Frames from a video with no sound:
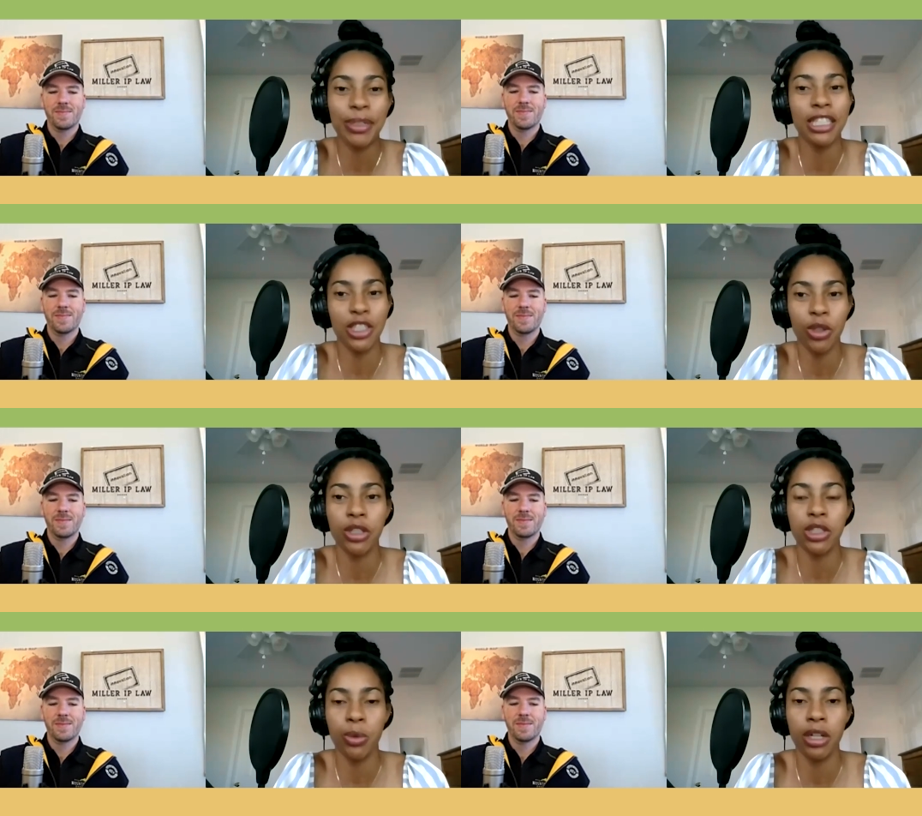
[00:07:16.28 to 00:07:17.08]
Speaker 1: but then you
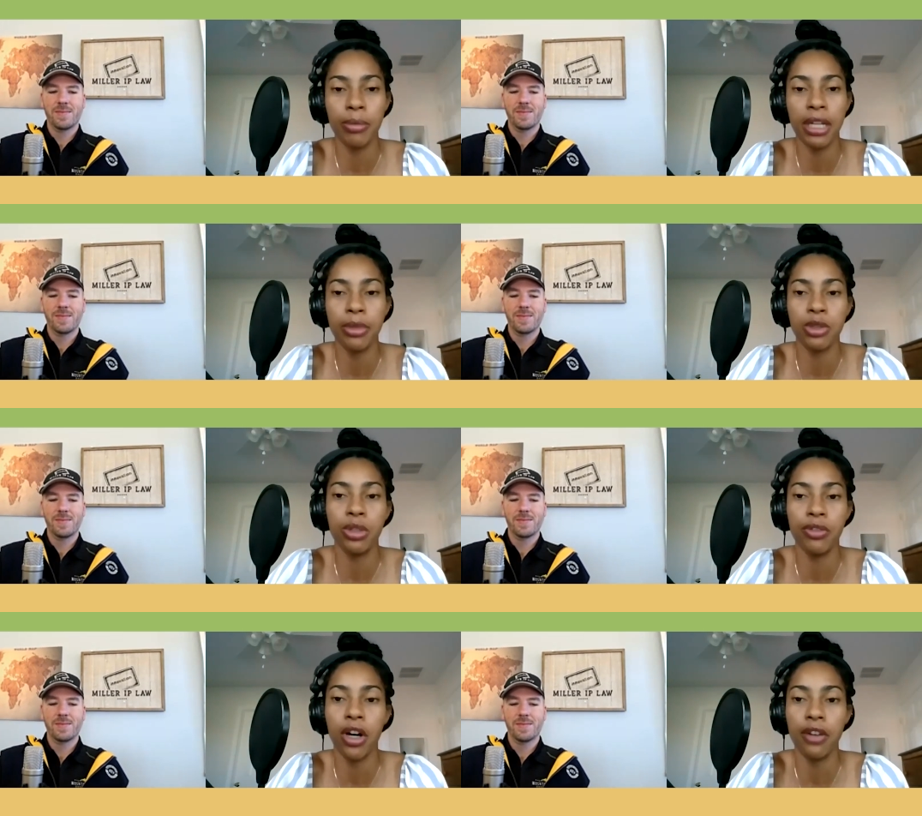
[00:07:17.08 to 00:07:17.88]
also want to be able to
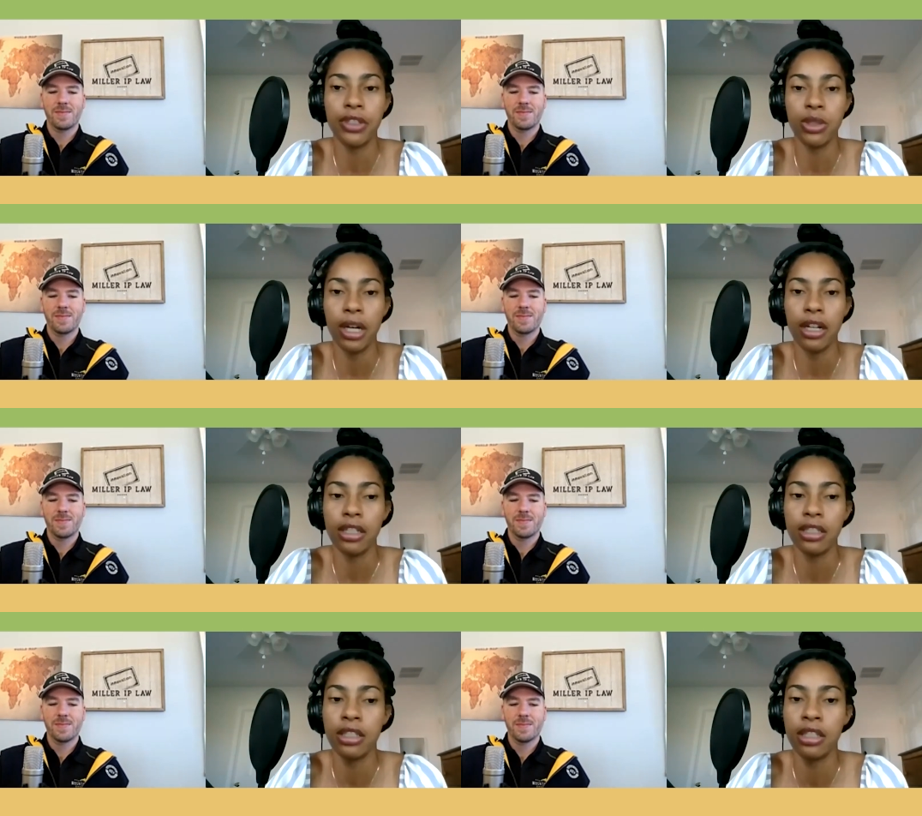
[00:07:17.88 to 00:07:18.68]
evolve as
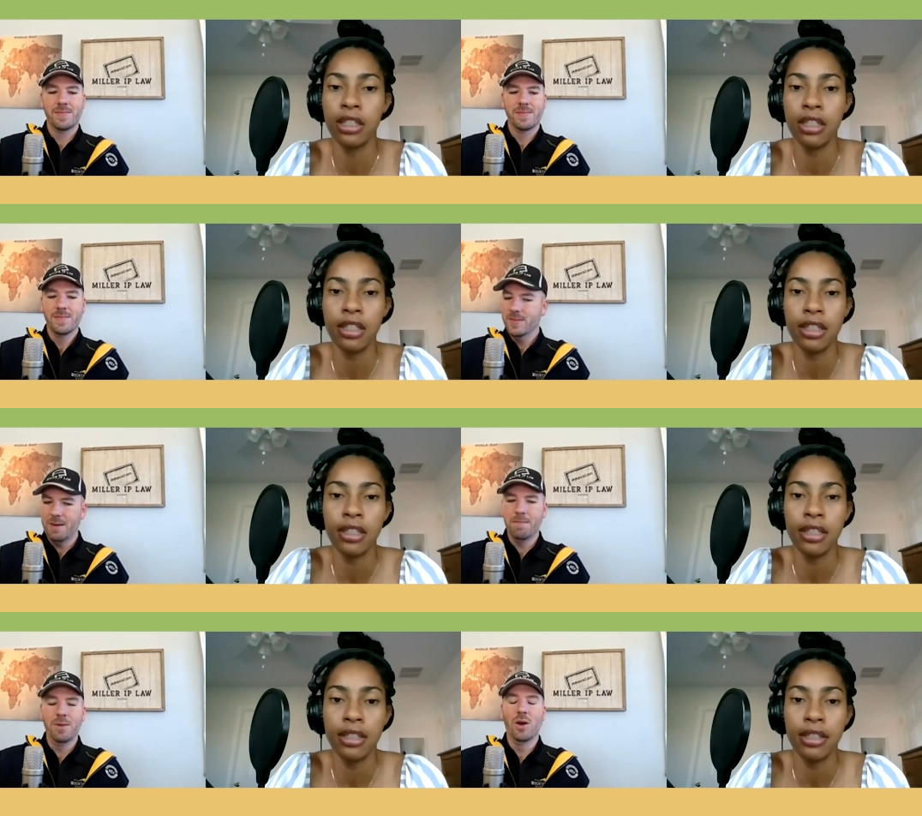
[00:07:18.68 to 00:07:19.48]
well.
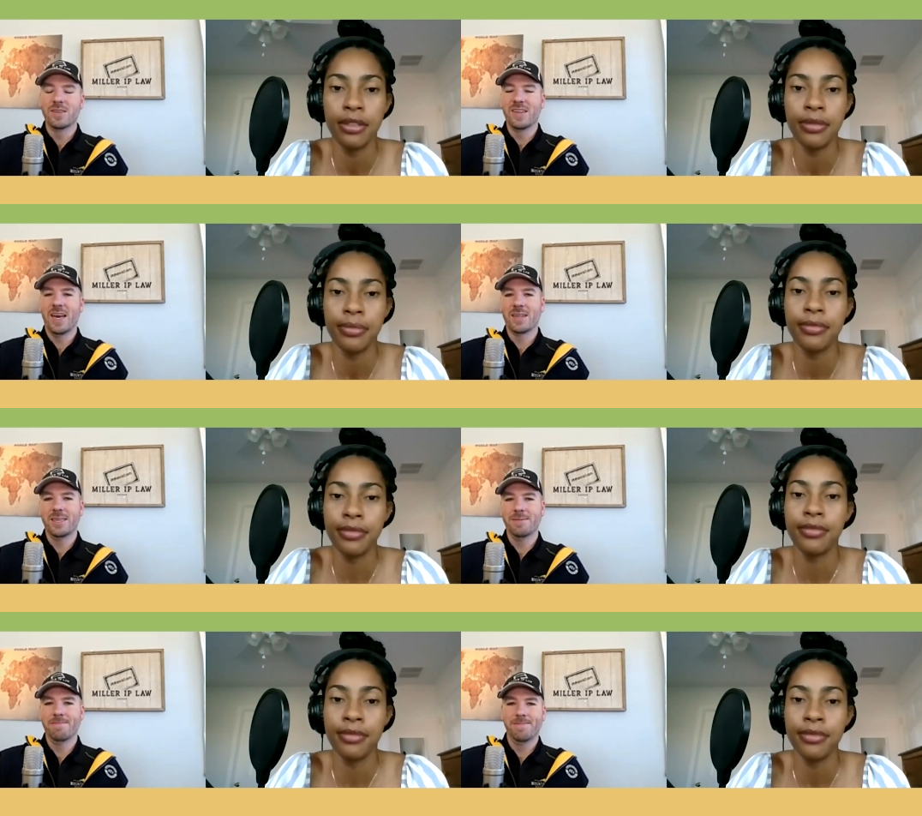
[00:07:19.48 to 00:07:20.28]
Speaker 2: Yep. No,
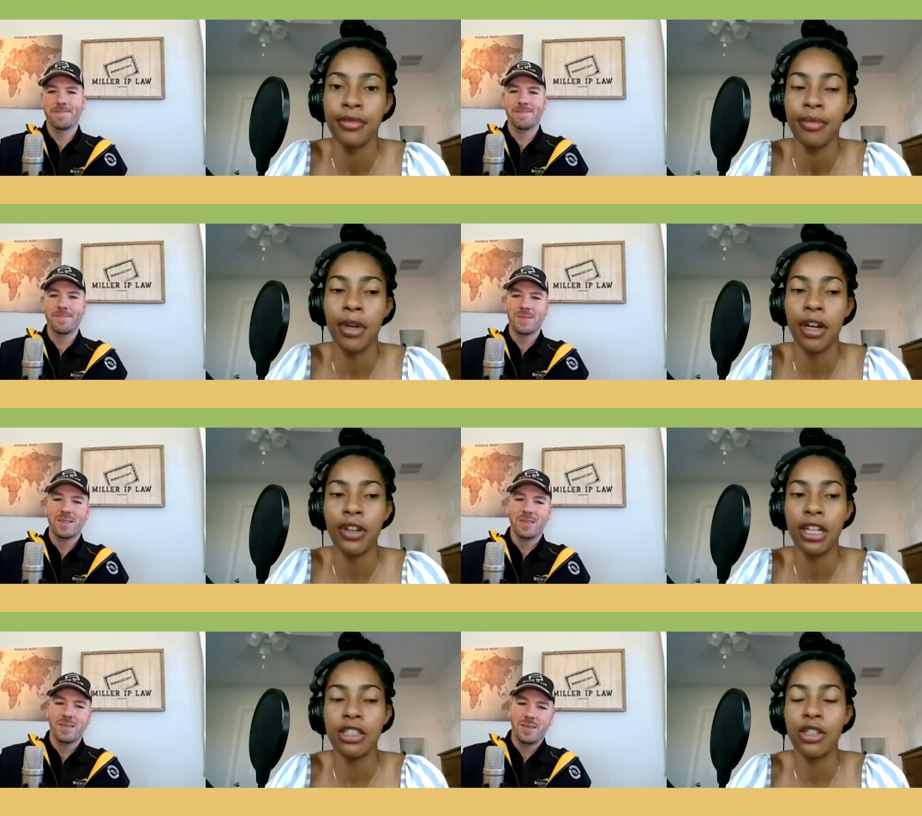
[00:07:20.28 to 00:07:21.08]
exactly.
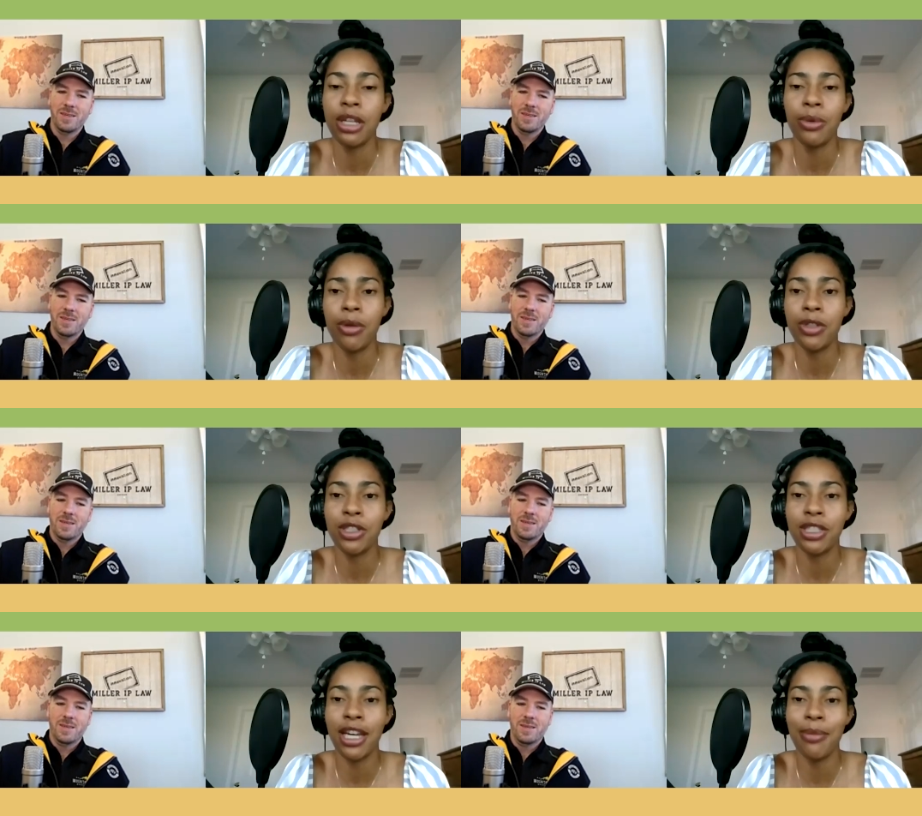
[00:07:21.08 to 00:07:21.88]
Speaker 1: Perfect. And so then what would you
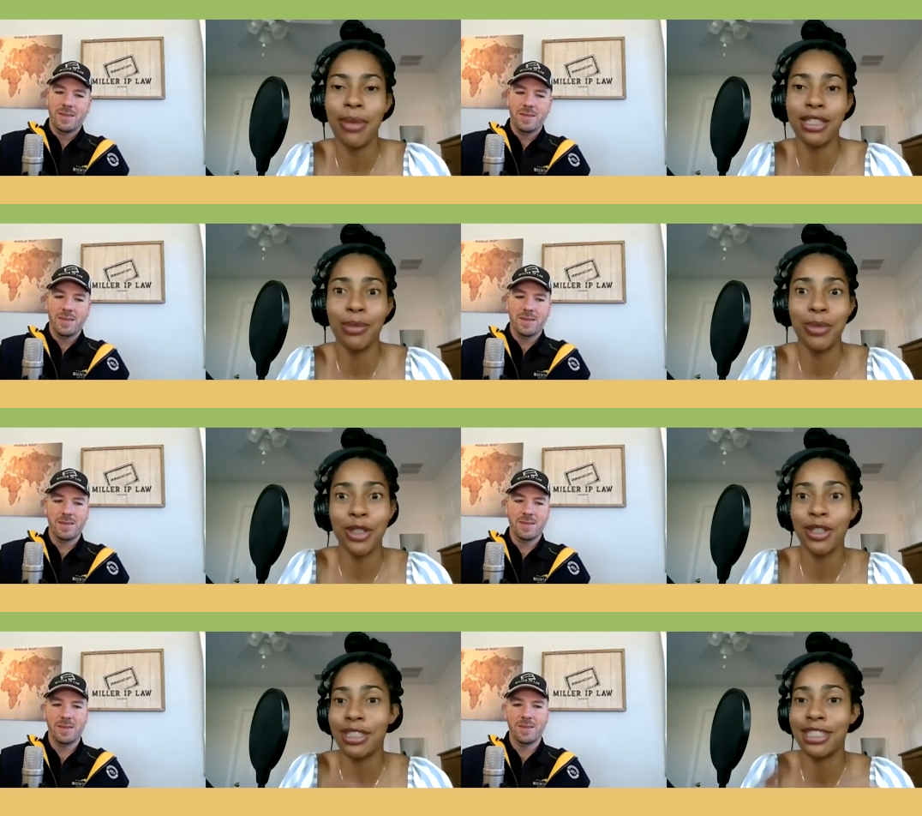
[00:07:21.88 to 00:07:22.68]
say makes up
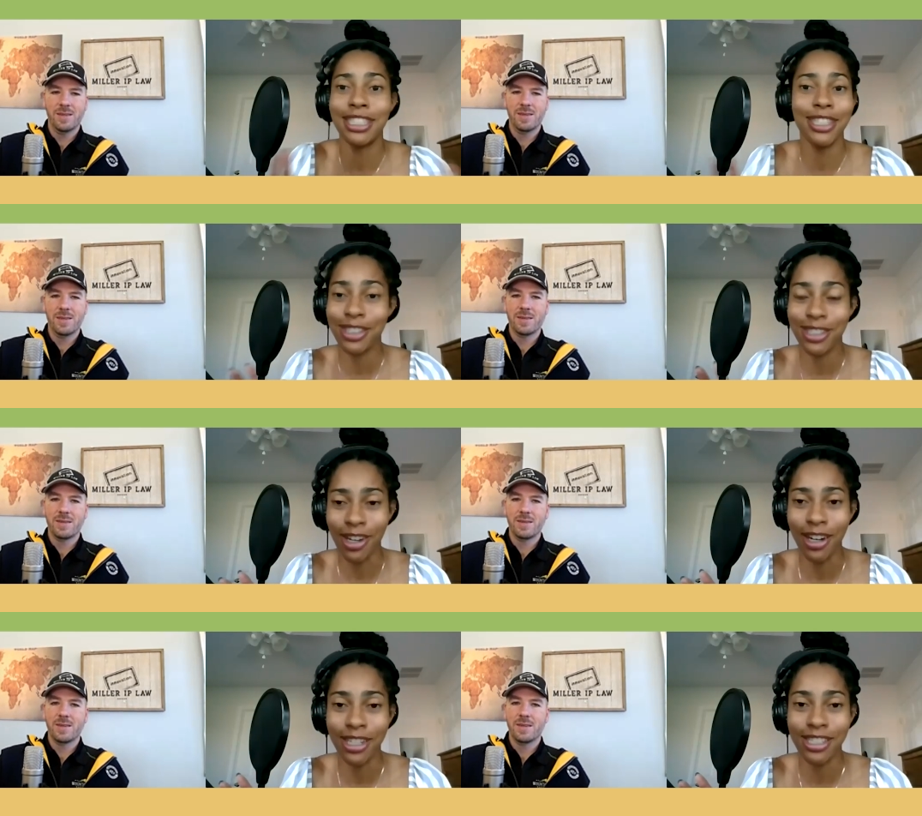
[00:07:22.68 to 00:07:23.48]
your secret
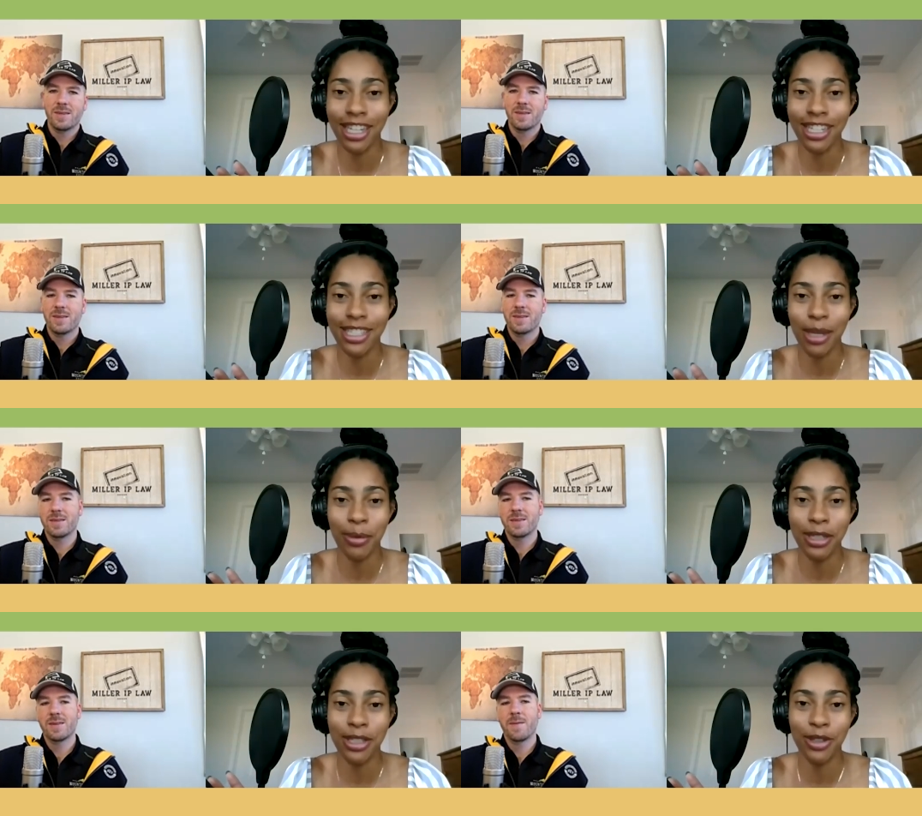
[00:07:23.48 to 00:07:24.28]
sauce that
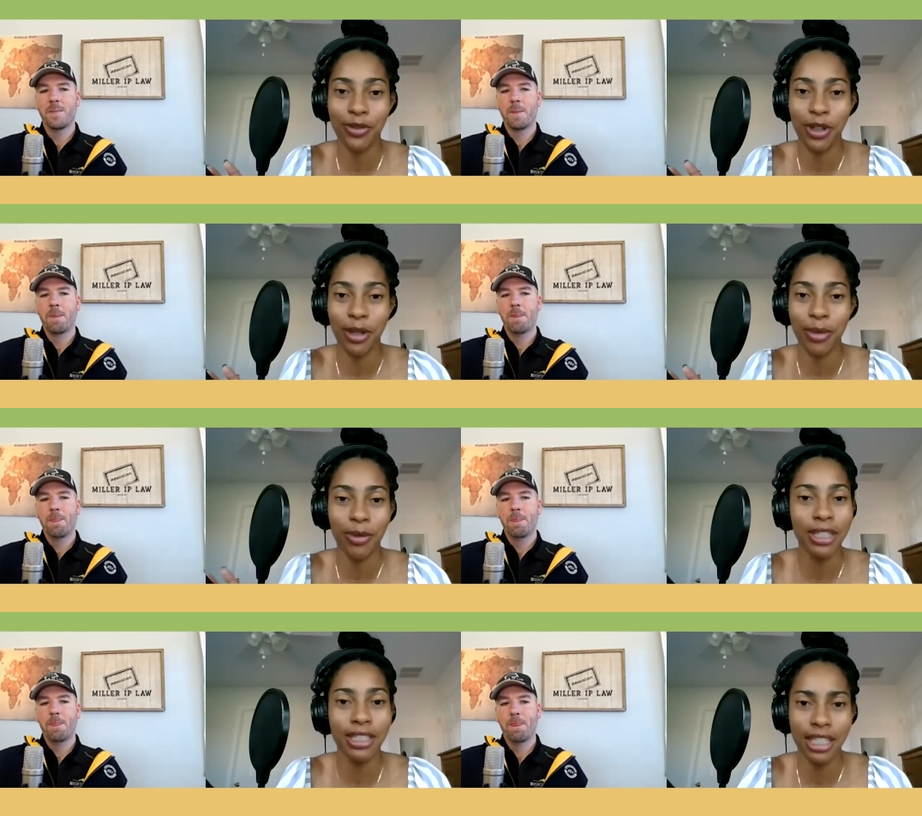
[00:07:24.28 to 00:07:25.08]
separates you from the rest of